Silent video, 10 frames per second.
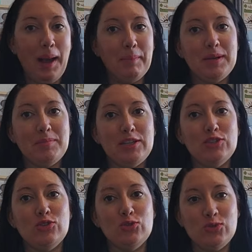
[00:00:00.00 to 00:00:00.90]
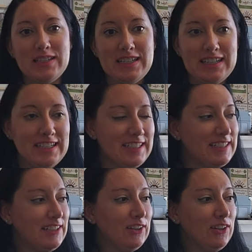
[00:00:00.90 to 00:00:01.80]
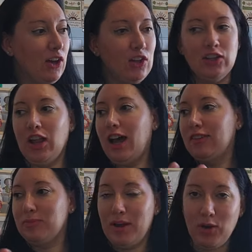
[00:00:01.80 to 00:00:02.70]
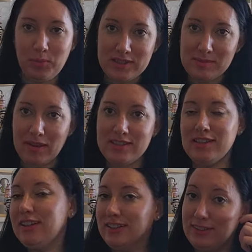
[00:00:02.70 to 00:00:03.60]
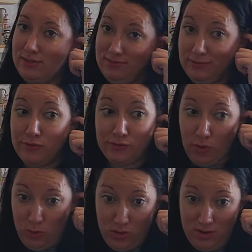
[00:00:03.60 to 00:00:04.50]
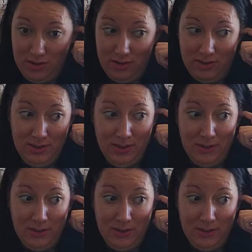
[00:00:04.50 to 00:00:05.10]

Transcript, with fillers: I'm going to be using a lot of my open space here for